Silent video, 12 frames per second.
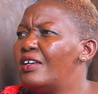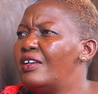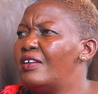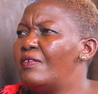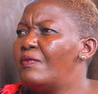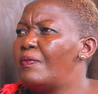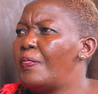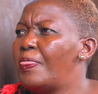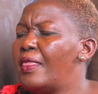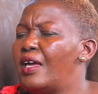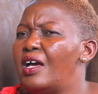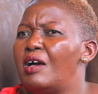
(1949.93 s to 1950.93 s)
I'm looking
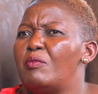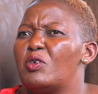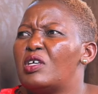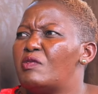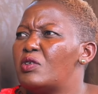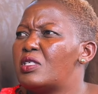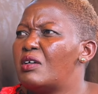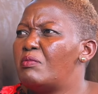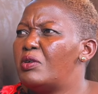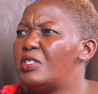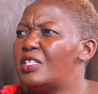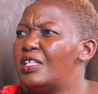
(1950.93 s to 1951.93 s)
for
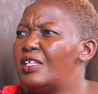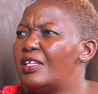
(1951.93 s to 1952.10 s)
somebody.